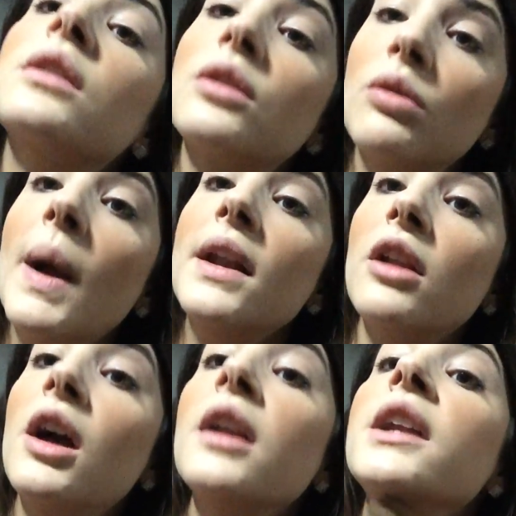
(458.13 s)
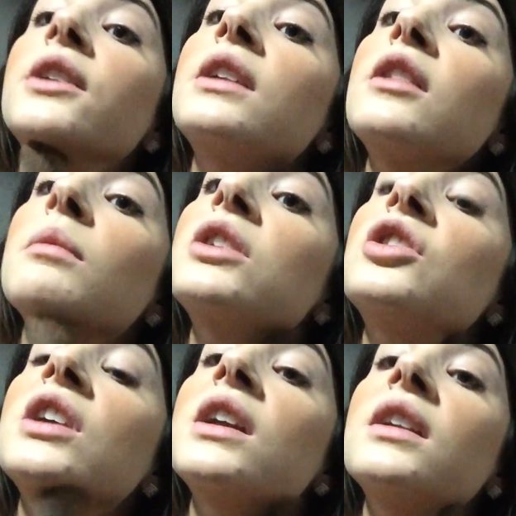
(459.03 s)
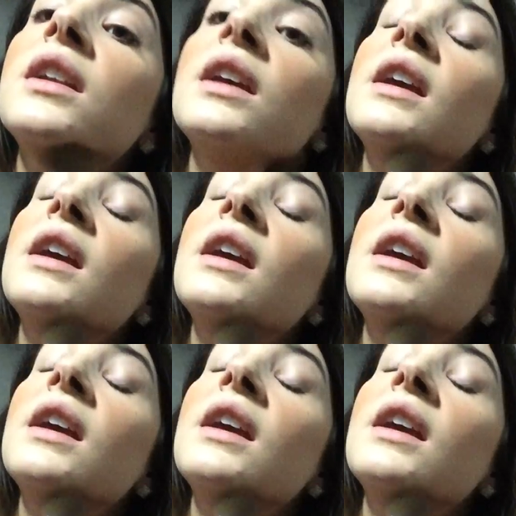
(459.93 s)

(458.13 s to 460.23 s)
quite a lot underneath my chin.